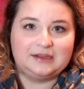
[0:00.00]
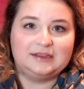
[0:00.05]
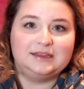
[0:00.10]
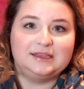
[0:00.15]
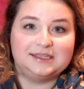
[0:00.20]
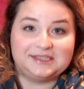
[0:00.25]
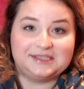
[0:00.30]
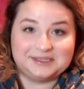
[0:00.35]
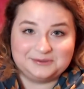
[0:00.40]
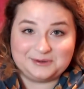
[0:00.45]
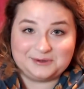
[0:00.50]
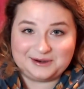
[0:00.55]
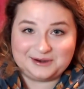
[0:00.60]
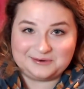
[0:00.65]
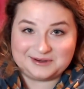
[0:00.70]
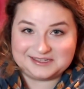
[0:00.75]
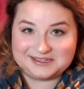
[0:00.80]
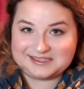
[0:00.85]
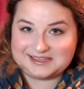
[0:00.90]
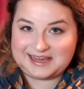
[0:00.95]
This is where it
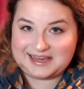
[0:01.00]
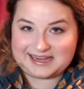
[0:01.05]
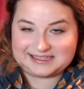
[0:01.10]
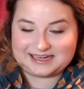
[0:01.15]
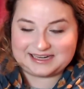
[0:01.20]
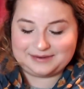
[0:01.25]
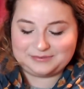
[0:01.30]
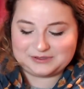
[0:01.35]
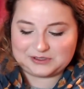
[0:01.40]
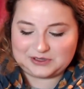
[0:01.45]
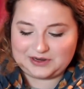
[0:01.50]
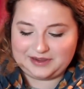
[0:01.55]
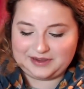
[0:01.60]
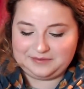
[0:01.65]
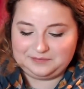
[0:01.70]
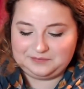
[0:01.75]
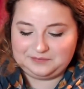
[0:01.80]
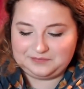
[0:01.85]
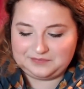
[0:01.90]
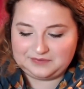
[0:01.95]
was the last time you saw it,
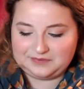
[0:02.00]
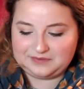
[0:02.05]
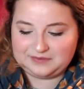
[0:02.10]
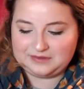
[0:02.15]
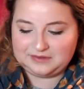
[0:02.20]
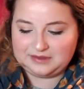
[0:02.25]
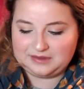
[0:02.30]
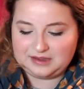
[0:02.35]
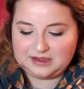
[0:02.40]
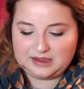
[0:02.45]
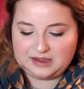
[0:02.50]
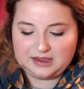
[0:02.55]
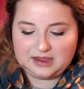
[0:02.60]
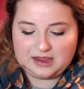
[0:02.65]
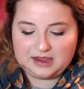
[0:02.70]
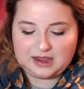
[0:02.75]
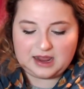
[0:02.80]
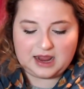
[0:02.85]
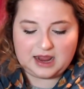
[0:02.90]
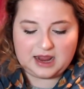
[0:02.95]

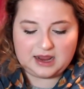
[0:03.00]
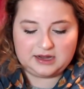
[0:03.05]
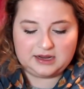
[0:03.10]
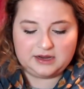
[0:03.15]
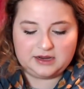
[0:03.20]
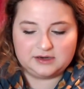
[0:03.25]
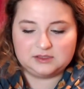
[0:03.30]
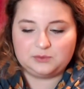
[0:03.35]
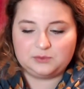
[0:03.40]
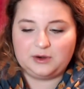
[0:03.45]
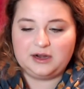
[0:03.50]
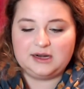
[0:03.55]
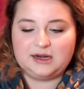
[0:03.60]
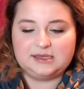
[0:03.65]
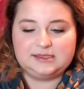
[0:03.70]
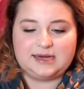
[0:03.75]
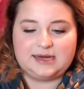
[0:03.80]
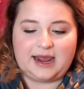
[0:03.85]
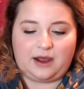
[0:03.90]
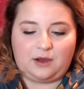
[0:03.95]
and here's where it
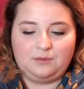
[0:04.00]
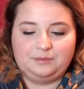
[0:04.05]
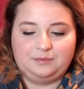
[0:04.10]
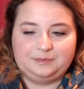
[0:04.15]
is now.